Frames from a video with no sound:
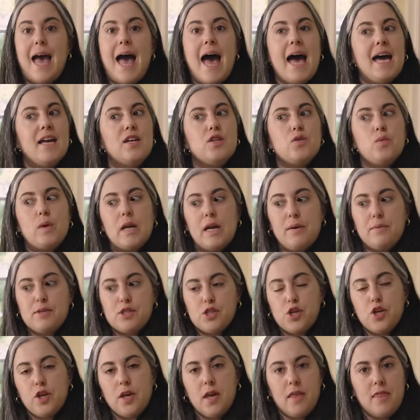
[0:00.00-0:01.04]
and when I was
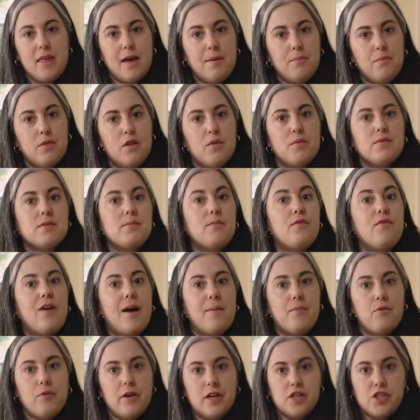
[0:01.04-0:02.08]
cooking them, there was some
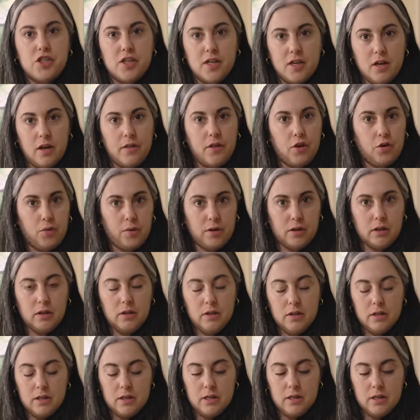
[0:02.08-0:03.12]
evaporation on the grill.